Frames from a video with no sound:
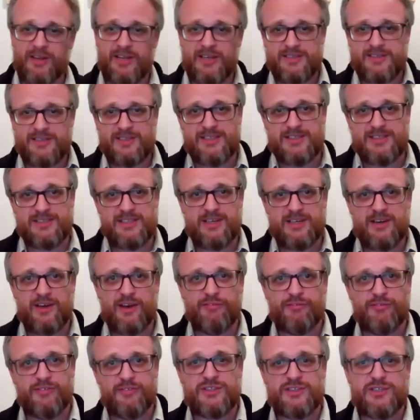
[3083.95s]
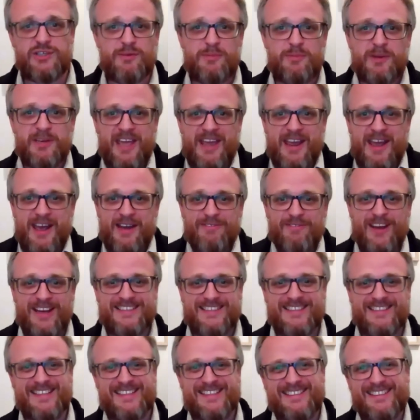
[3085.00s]
That's easy enough, assuming they have
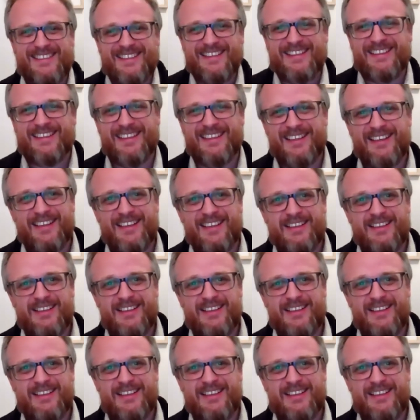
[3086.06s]
access to